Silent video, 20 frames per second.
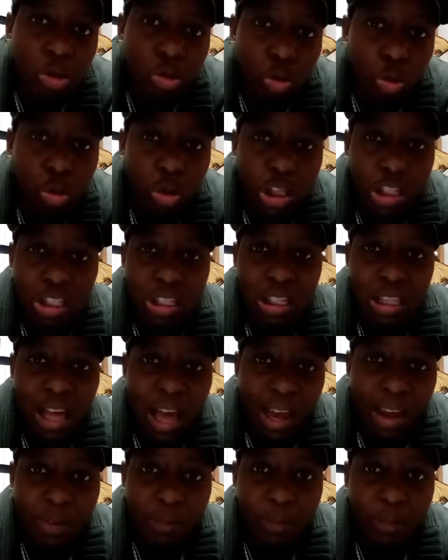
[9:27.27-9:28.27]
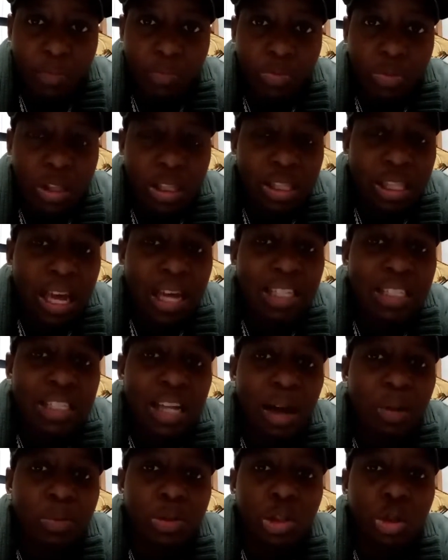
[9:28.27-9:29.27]
through this life. That's
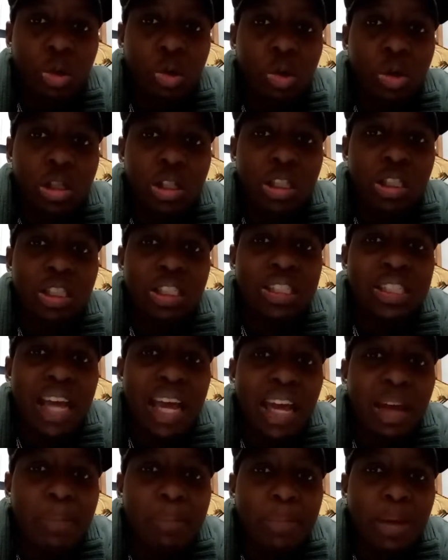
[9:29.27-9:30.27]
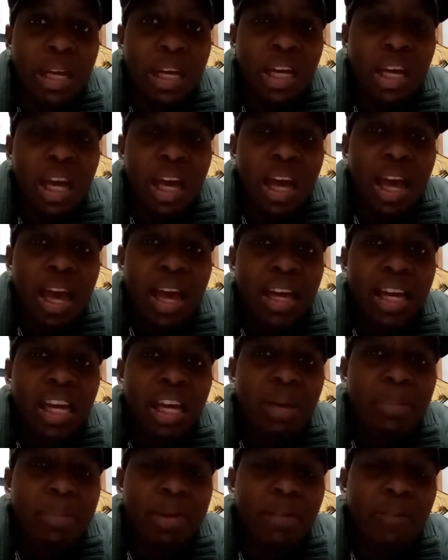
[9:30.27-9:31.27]
not what's going to sustain me and
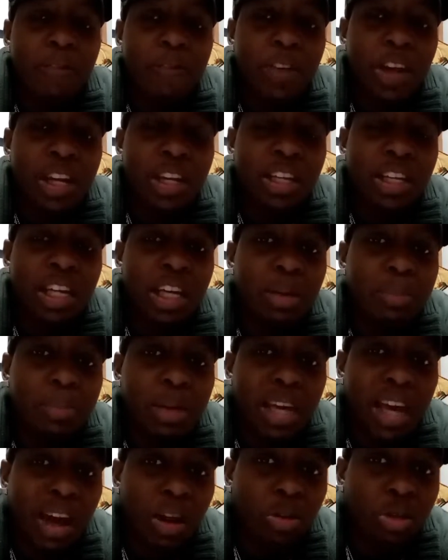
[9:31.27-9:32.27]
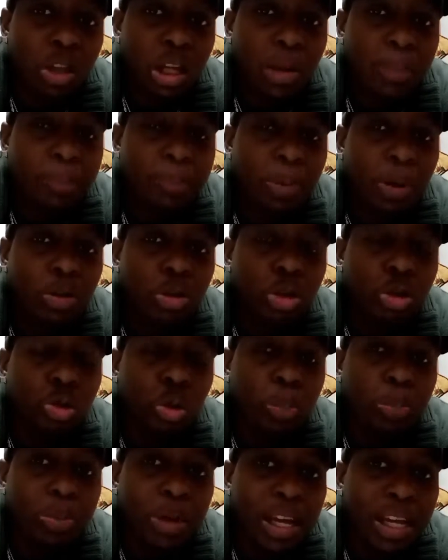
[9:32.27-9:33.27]
keep me fit and keep me healthy.
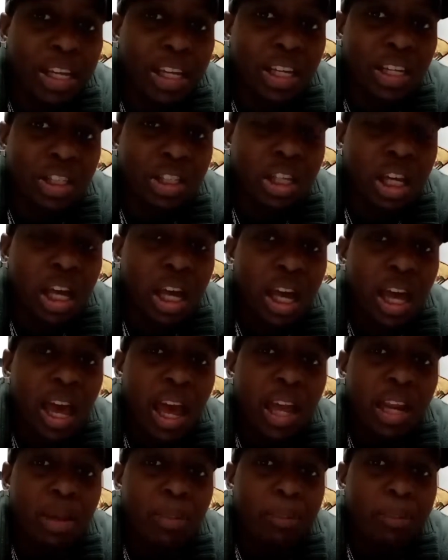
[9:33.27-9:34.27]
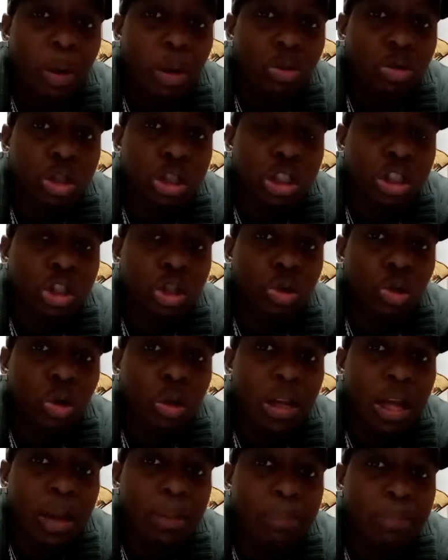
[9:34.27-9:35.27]
Personal opinions and emotions and
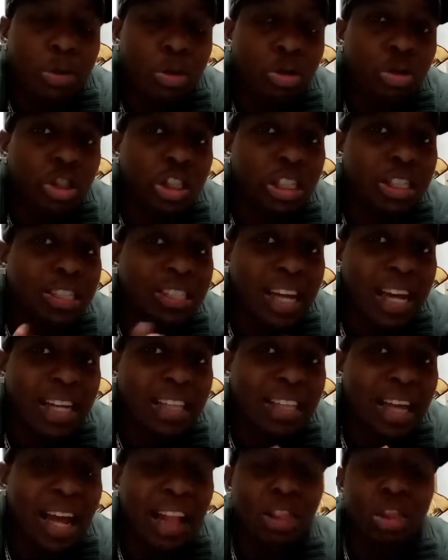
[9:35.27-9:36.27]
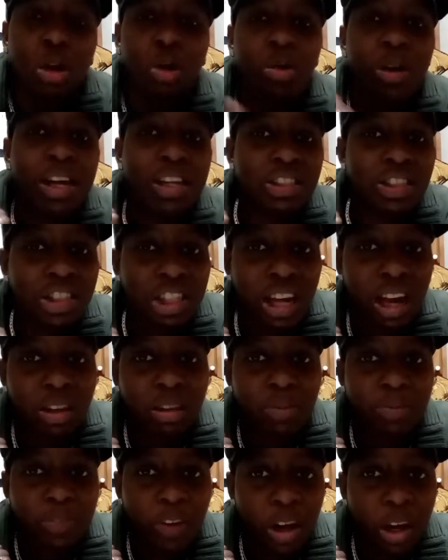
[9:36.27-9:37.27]
all that bullshit. Throw that shit
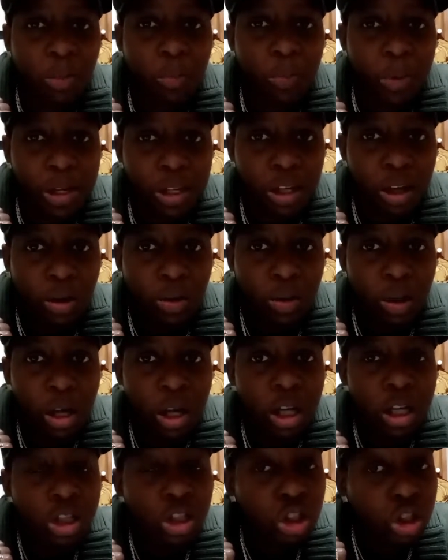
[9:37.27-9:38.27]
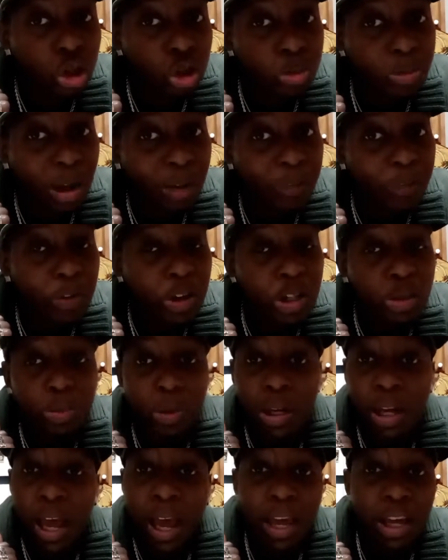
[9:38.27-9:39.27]
out the fucking window. Excuse my French,
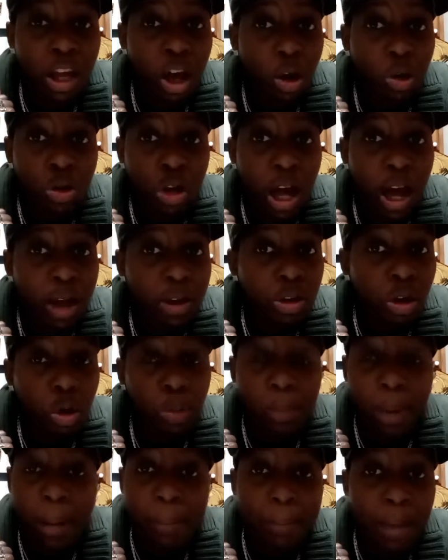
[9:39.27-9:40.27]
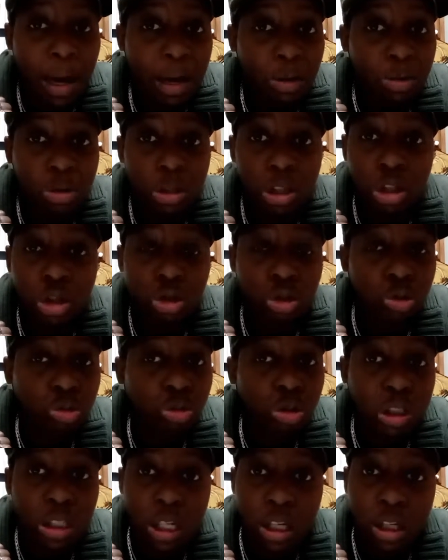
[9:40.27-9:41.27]
but hey, yo, y'all know my motto. This
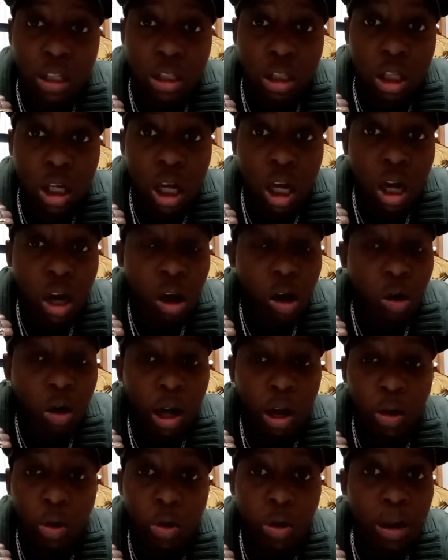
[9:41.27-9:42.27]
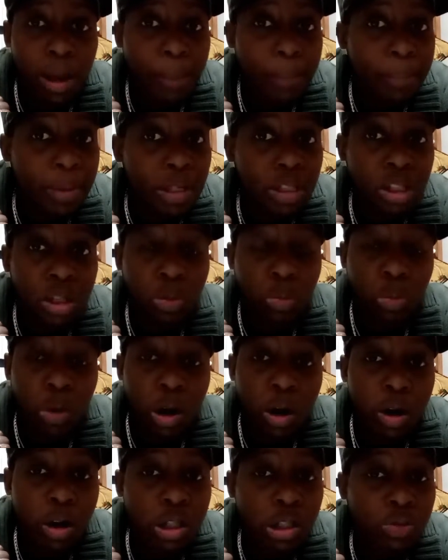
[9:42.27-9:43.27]
truth seekers. Okay, all that mincing
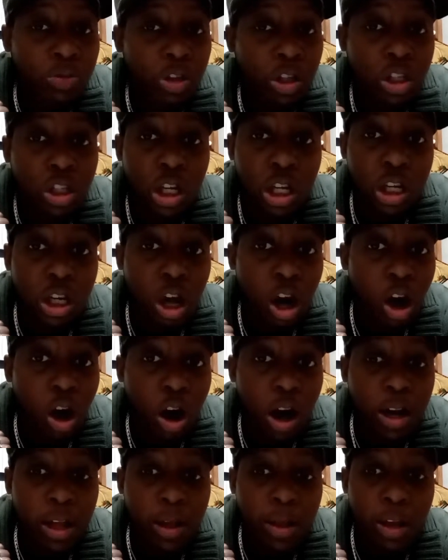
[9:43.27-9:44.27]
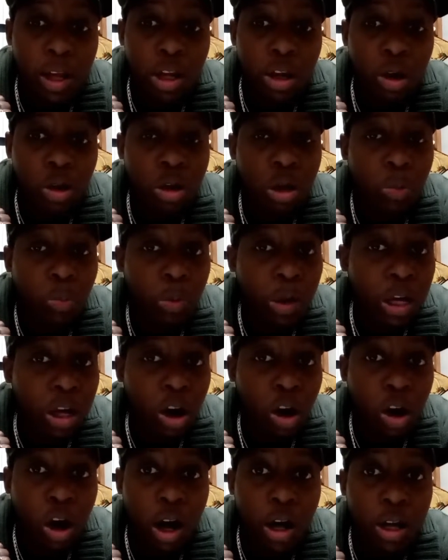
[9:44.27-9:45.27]
words. If you're tender-hearted, you're
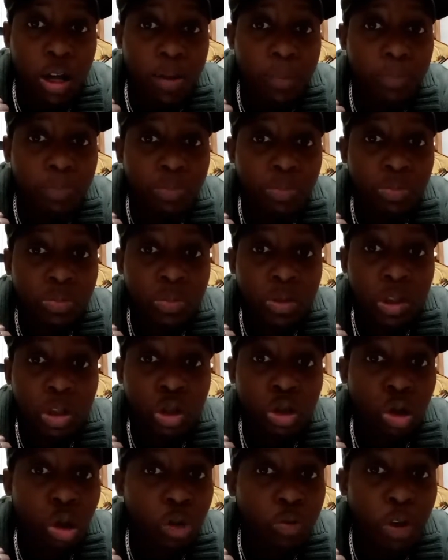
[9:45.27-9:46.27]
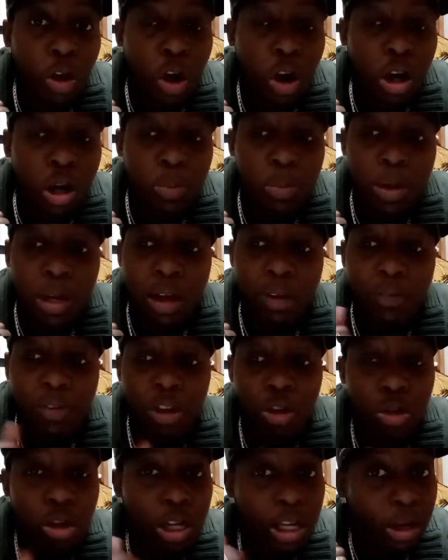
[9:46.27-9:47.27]
weak-hearted, soft-hearted, whatever,
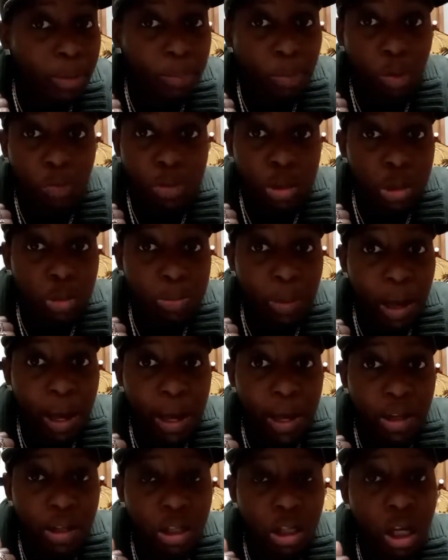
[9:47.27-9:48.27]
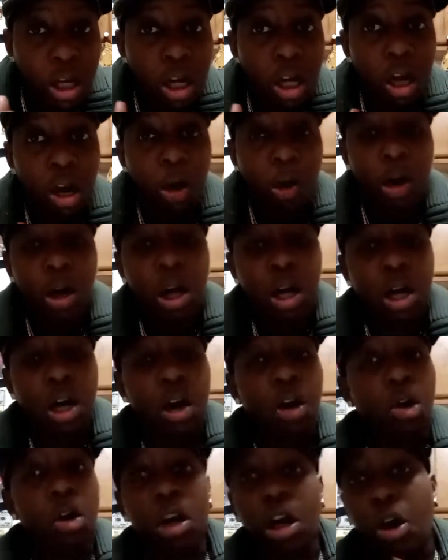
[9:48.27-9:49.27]
you get up off this page.
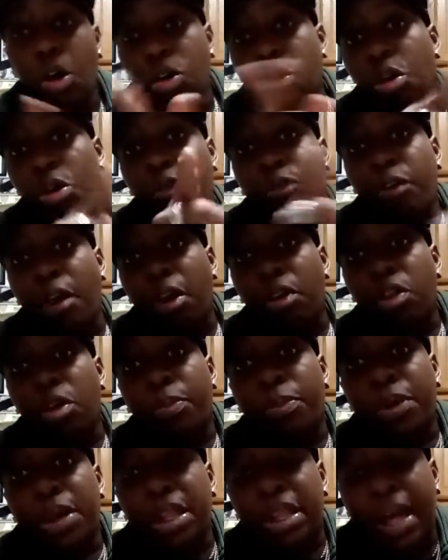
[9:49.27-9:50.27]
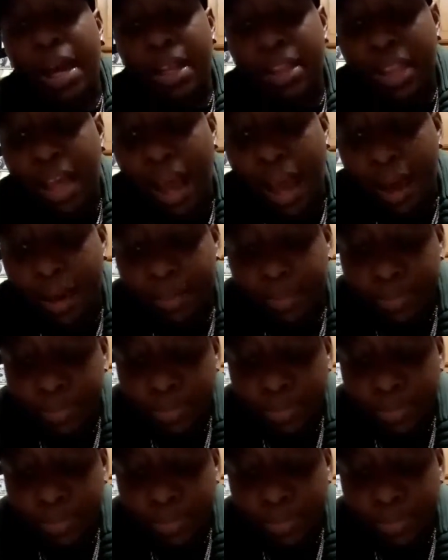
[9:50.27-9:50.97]
Or go no further, put it like that.